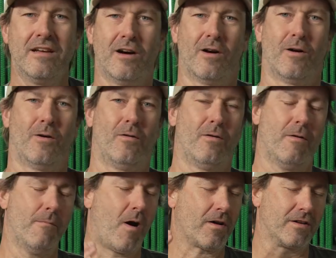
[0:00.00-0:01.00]

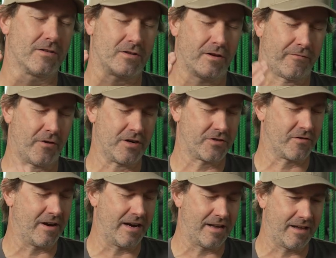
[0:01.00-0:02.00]
know marketers are
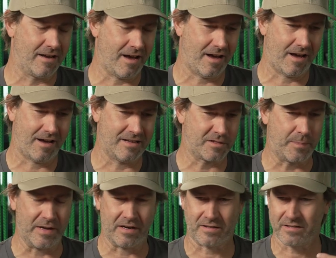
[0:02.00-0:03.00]
frustrated. Uh, it's
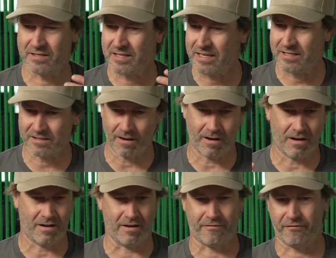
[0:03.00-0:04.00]
been a
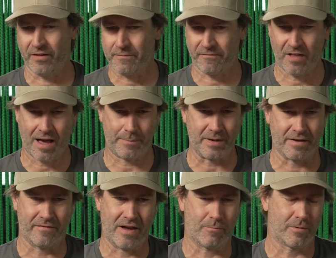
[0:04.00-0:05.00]
seesaw, a flip flopping
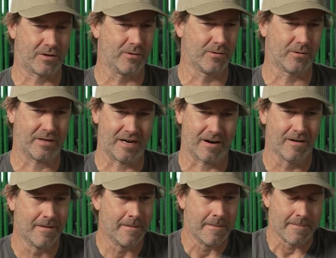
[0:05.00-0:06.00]
event with Google here.
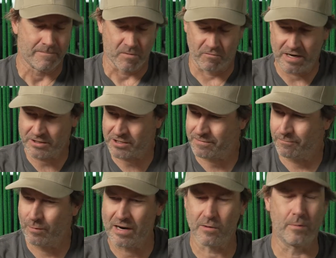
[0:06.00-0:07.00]
Rich,
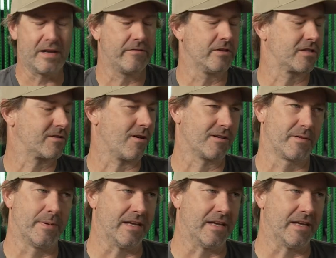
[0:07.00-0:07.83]
where do we even start to